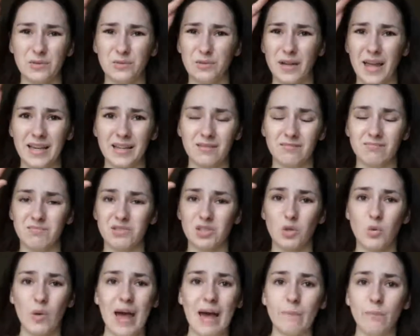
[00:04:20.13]
like
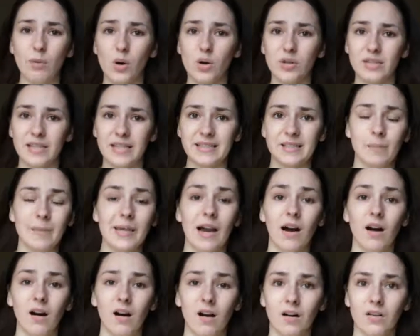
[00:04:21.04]
square boxes to be
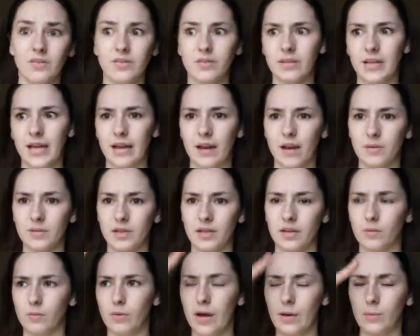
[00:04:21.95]
hearts, and I was
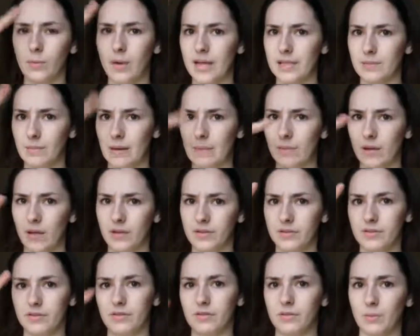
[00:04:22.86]
like, where's my
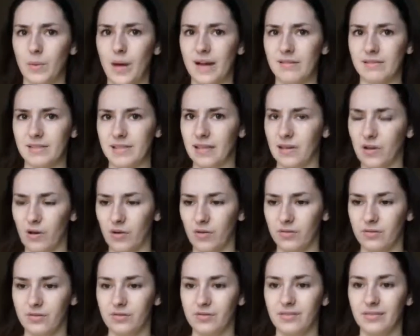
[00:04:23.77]
blood? Where is it
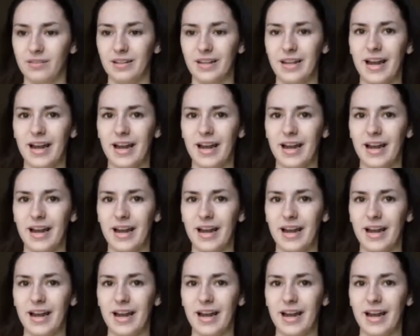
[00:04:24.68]
gone?